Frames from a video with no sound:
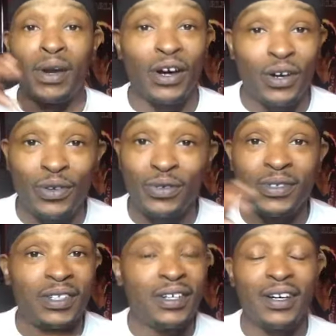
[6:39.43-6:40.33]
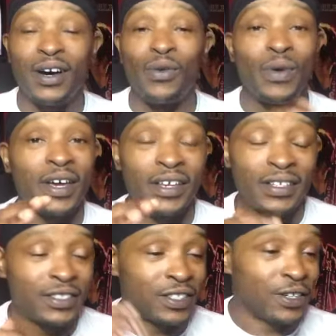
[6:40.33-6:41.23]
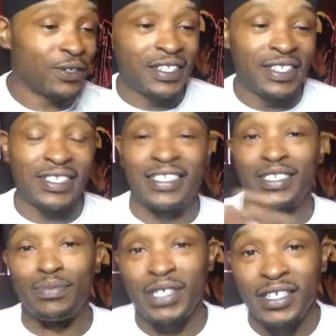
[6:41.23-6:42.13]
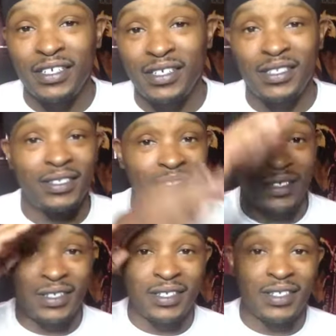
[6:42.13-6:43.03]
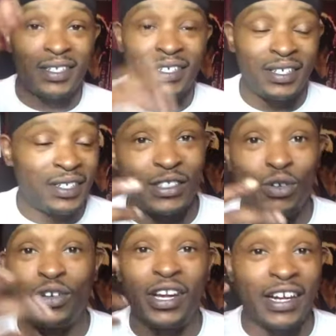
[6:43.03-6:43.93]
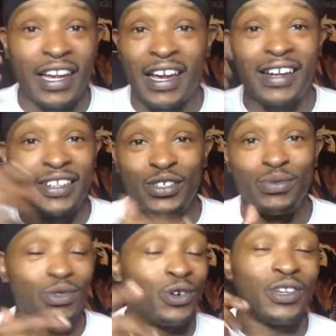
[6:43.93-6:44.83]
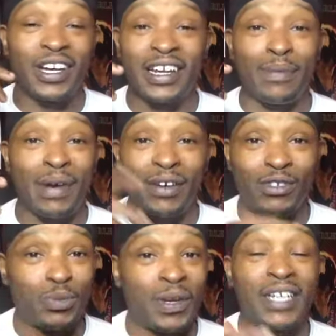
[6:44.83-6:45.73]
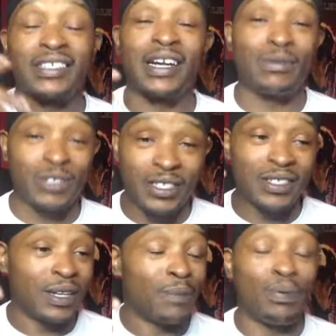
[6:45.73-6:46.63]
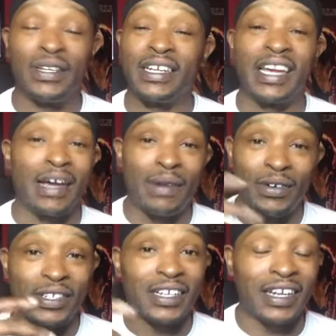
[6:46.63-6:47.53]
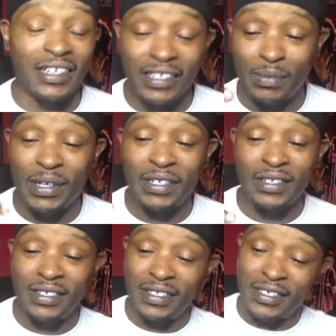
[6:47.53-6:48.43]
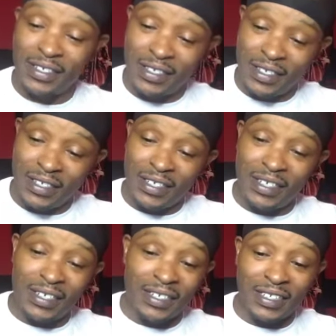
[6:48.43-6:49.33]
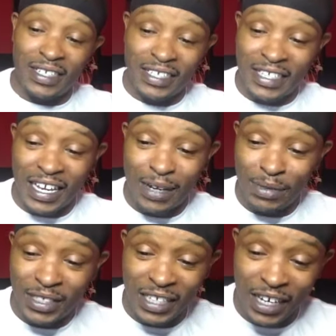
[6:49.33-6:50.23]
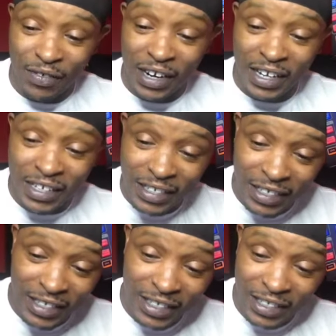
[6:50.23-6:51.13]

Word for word: Blown away. So, this is just me throwing y'all that alley-oop, throwing y'all that backwards pass. Like, I'm just, I'm putting the game out there. Like, look, man. This damn machine right here is...